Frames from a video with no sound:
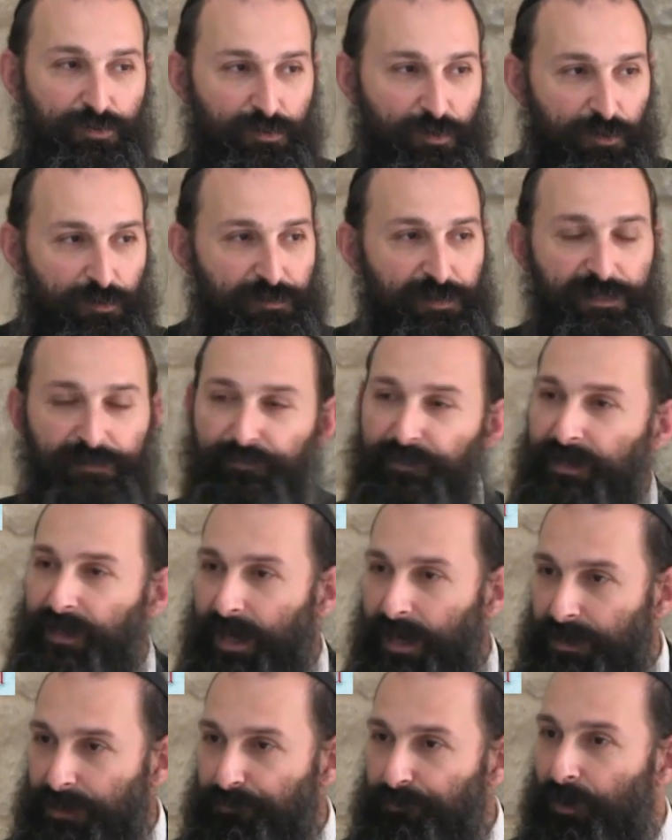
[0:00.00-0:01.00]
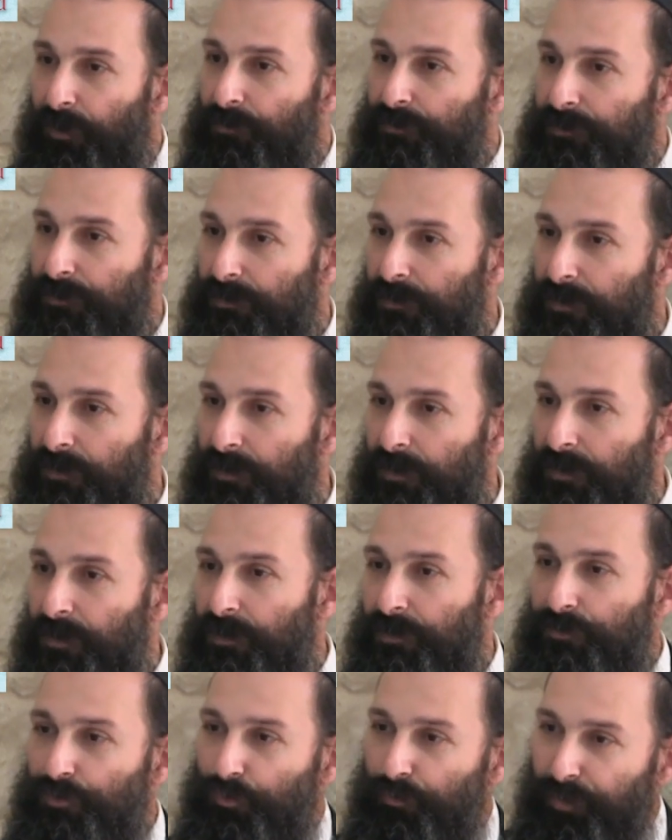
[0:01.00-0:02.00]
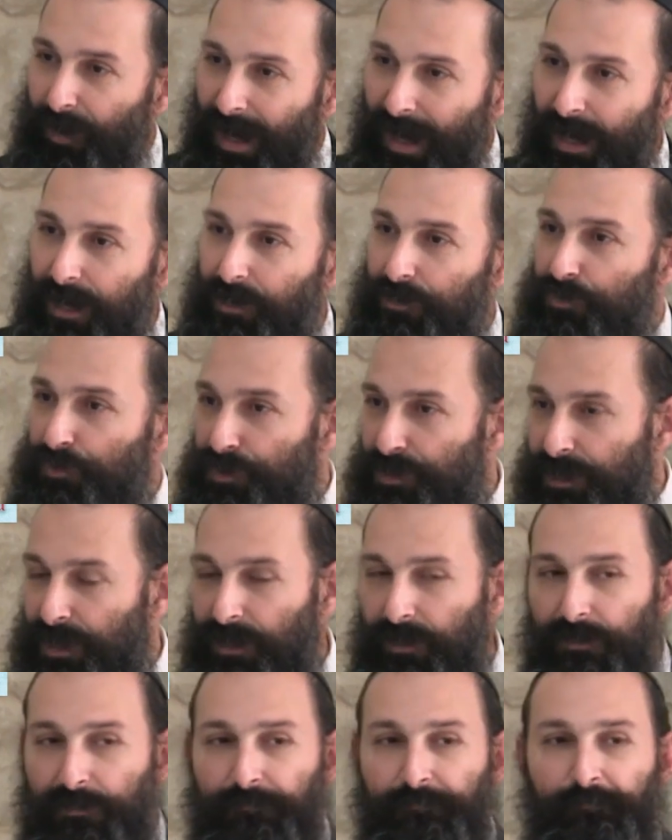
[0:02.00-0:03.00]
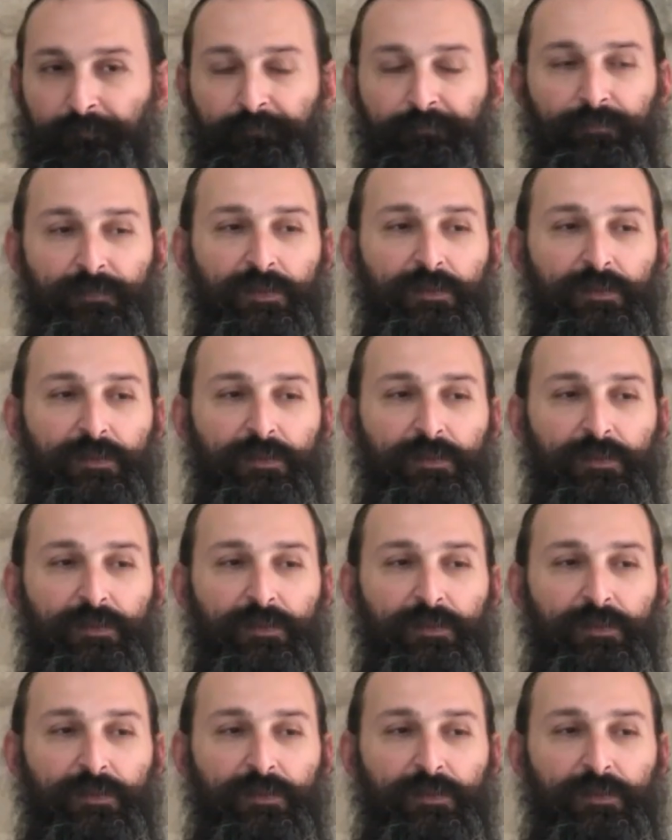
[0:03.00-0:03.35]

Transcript: to all these big expos, to buy, to sell.